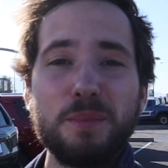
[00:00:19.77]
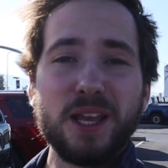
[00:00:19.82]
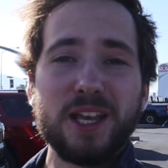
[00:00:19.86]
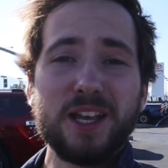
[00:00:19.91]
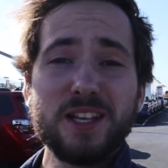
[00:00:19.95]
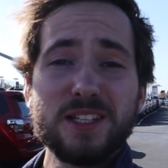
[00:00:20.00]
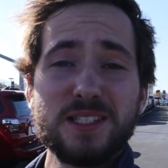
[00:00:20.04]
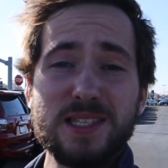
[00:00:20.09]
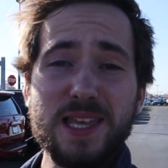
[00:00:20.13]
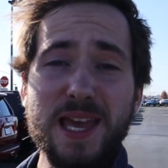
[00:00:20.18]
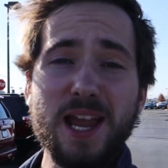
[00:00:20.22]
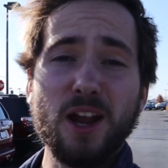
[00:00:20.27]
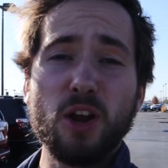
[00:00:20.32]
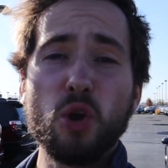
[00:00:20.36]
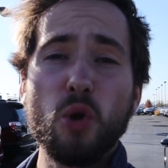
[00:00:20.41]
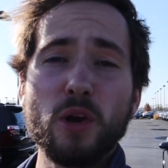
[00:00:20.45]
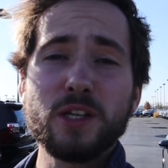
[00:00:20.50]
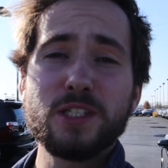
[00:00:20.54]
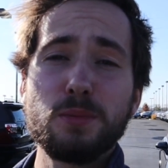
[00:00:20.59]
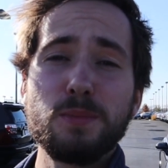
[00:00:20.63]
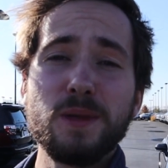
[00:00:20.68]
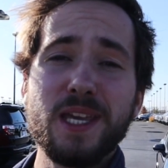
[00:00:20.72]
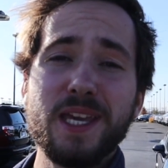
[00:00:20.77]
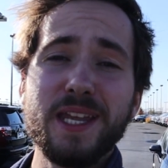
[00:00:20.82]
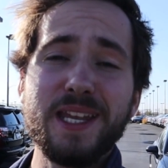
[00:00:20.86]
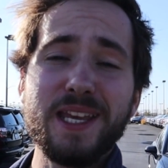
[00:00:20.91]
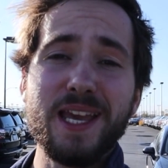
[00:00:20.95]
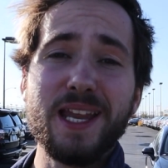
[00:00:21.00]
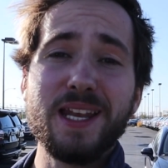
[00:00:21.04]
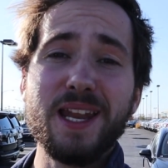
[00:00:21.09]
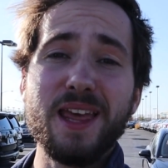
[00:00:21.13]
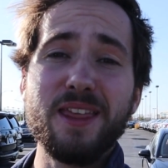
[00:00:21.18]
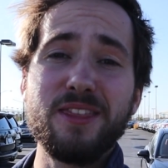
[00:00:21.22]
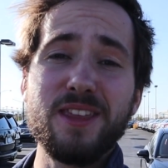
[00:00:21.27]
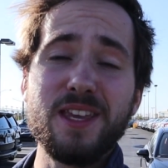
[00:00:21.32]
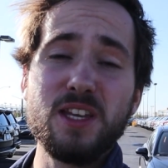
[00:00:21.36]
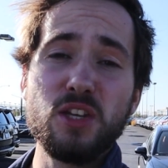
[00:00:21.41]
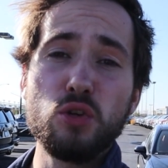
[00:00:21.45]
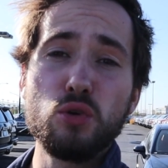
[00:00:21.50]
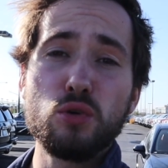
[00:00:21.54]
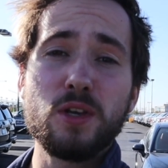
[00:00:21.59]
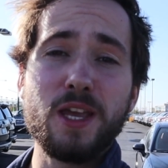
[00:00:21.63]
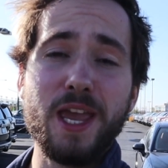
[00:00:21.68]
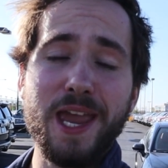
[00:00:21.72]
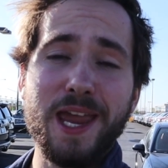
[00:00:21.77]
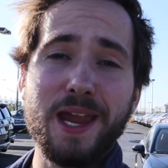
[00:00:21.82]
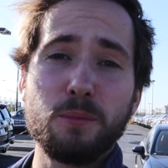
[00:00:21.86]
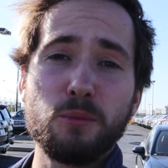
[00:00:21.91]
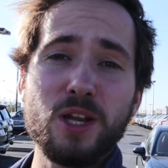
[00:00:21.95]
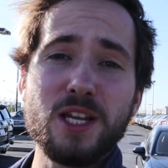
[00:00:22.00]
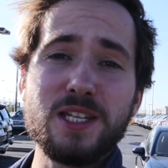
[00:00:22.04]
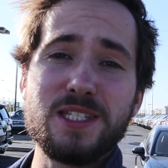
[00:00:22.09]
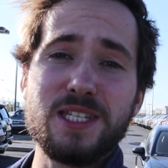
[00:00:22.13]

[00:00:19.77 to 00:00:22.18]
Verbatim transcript: because they are going to be getting in the new Camry